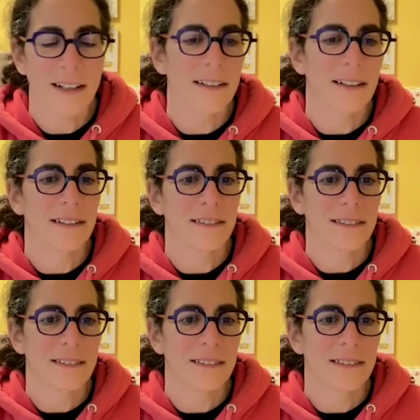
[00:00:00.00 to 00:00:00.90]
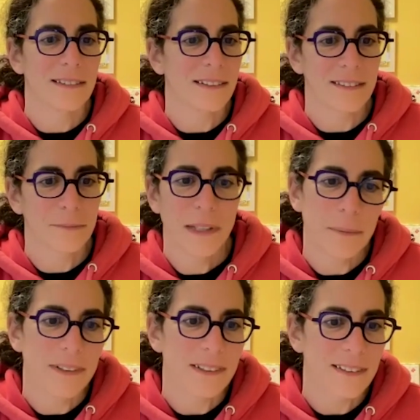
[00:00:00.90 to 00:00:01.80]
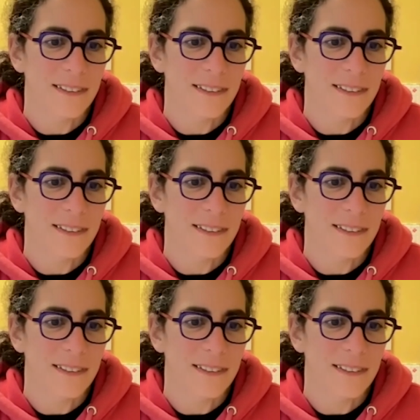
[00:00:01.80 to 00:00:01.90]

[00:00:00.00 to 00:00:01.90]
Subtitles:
I did little people.